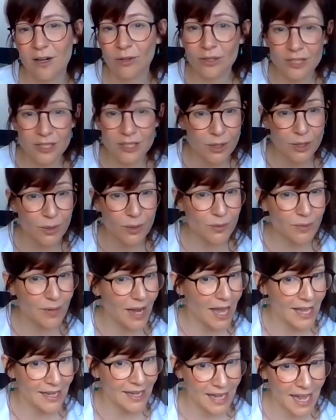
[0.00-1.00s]

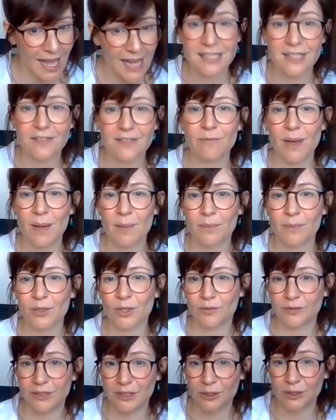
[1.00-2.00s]
also an active
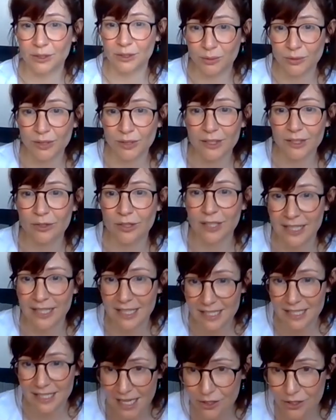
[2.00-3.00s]
member of Tikkun, an
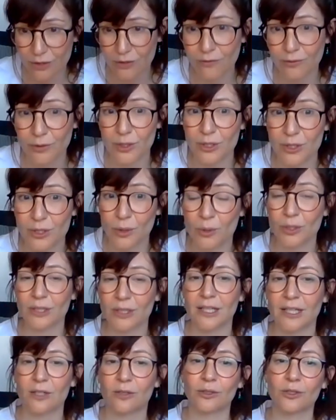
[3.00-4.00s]
organization for
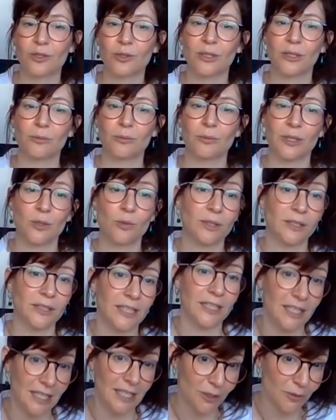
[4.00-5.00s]
social and cultural
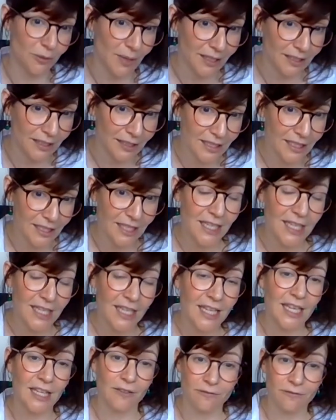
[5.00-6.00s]
renewal in Israel.
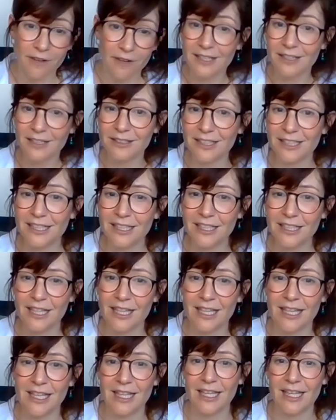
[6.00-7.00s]
And finally,
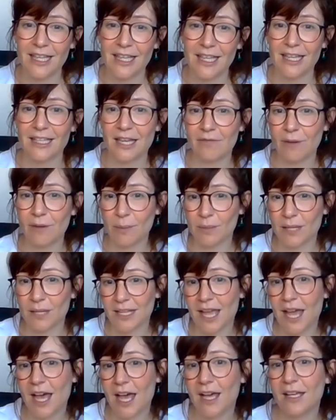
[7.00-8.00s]
Yafa
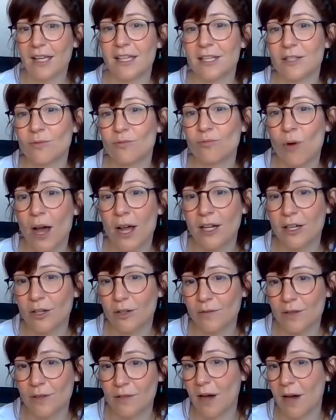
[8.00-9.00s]
Benaya is
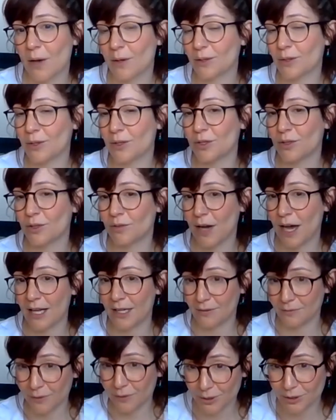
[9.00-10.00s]
one of the founders of
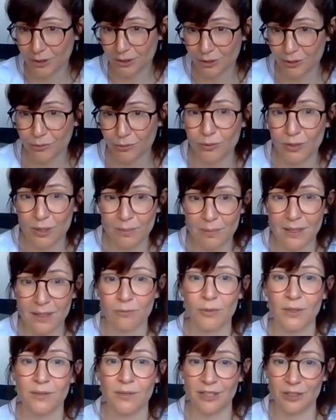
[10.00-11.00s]
Arevot,
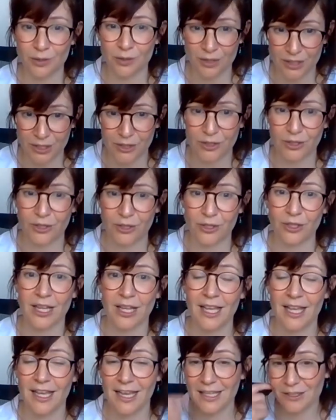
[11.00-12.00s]
Women Within
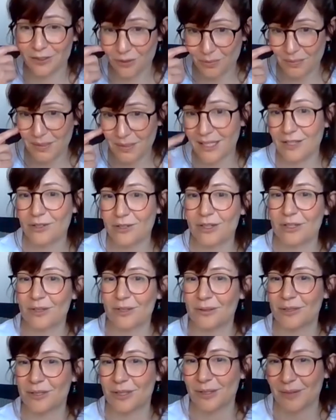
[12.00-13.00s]
Tradition. And to me,
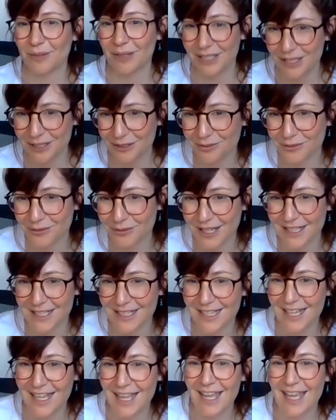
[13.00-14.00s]
she's also a dear
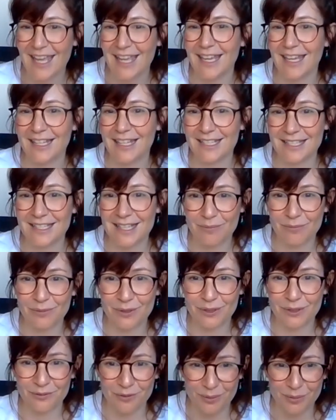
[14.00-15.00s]
friend and
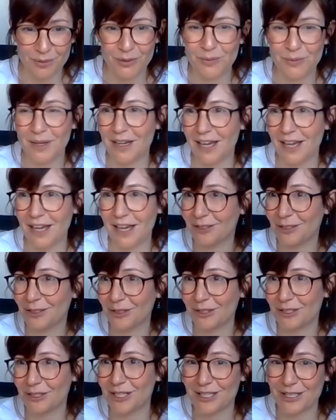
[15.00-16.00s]
someone from whom I
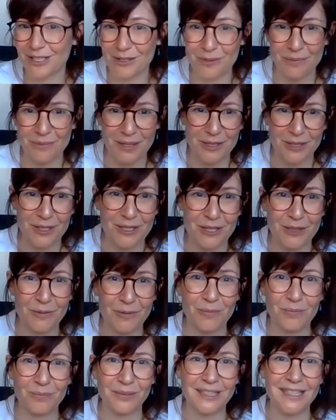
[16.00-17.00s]
have learned so much.
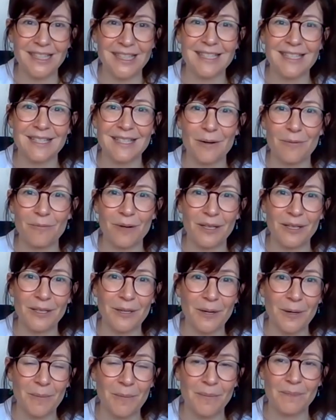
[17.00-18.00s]
So please
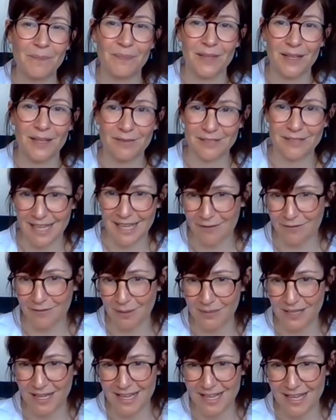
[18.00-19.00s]
welcome
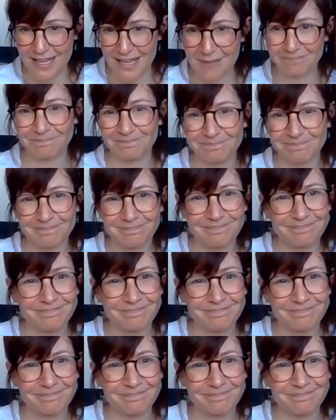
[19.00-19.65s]
Yafa Benaya.